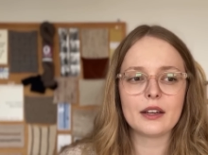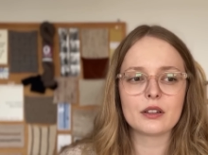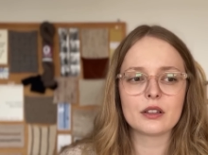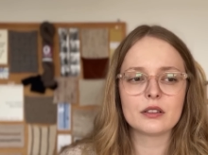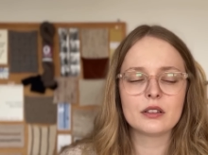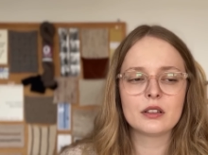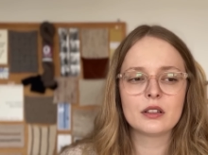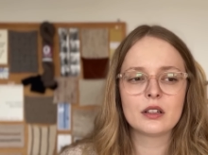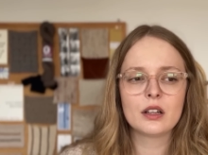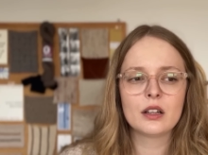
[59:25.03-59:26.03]
a
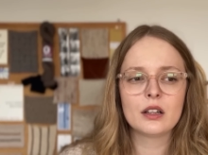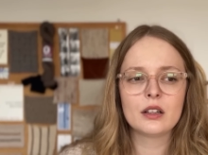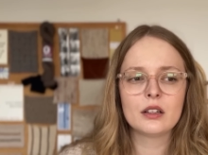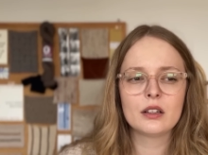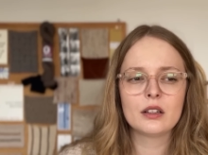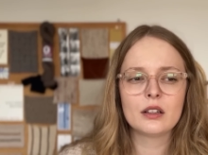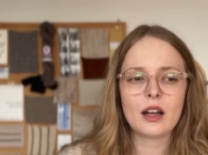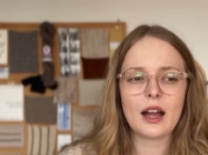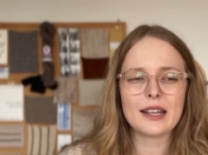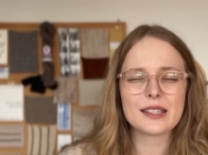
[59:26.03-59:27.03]

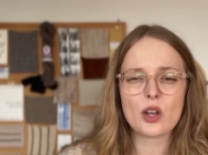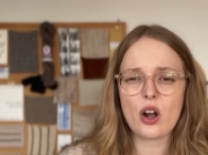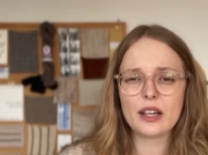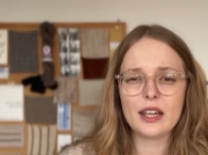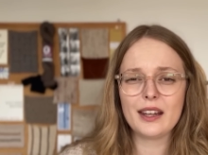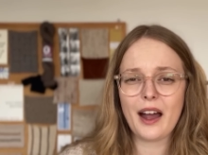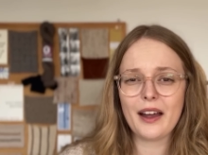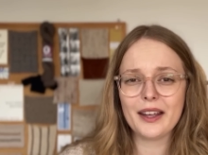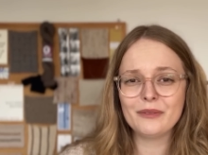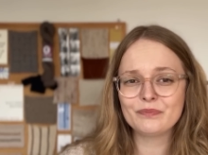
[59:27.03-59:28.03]
ice hockey
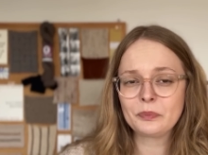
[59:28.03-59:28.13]
guy.